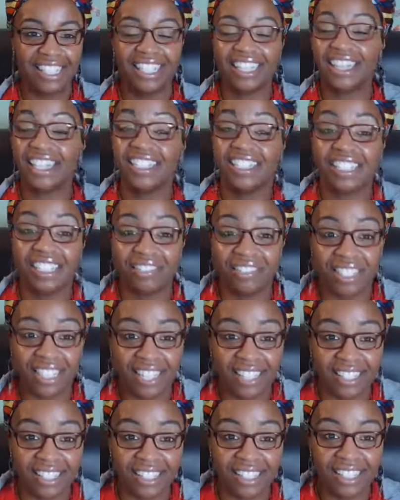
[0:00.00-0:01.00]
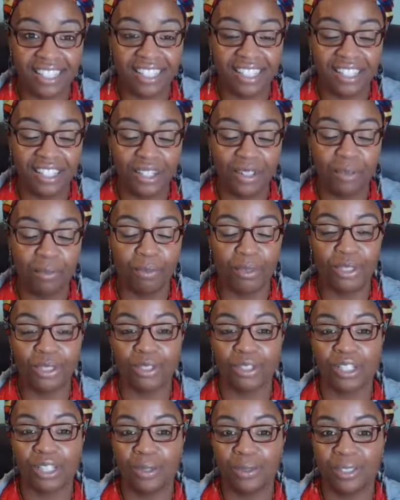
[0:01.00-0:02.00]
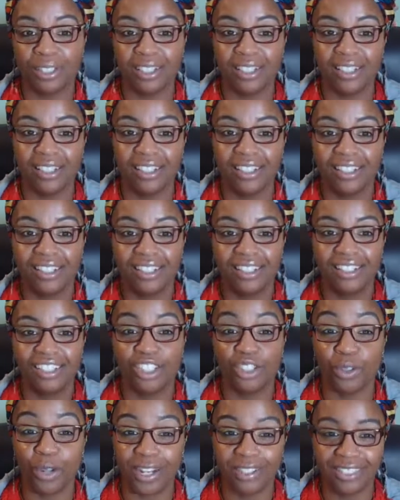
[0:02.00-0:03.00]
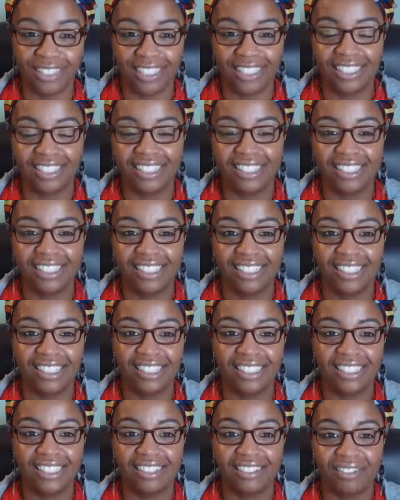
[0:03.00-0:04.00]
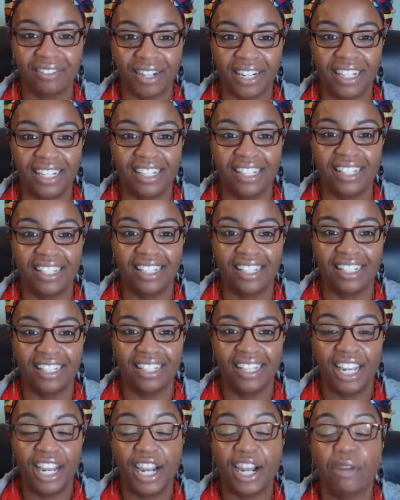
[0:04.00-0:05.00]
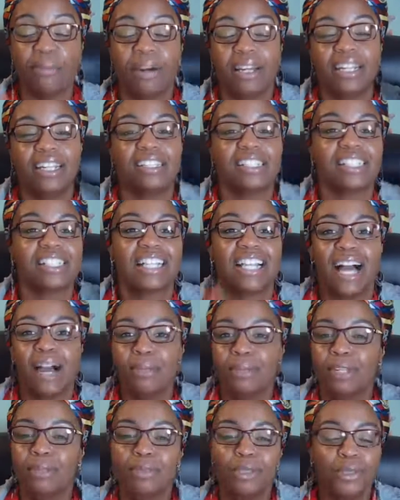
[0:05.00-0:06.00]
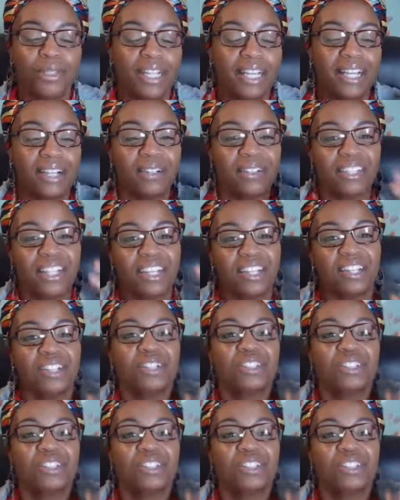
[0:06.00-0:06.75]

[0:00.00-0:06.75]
get their stuff together. But you're slowly drowning, right? Everybody else is climbing up, doing their own thing,